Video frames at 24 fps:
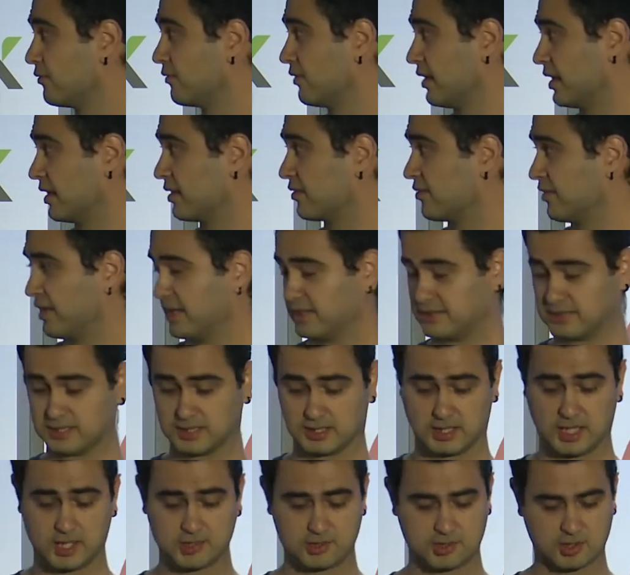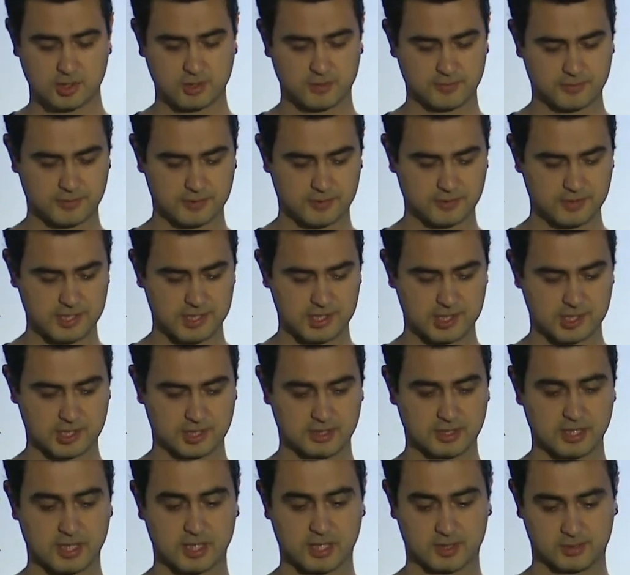we create the launch
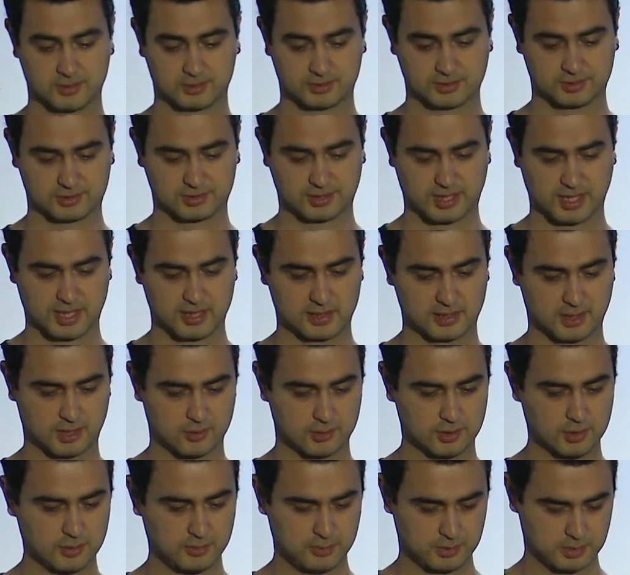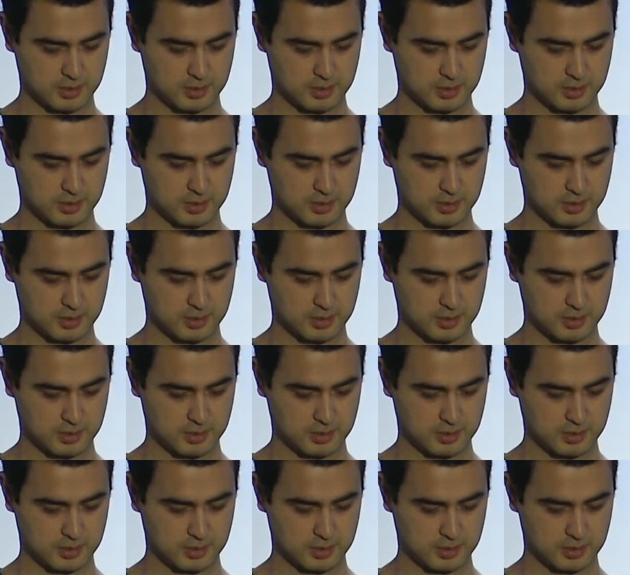configuration and an auto-scaling group.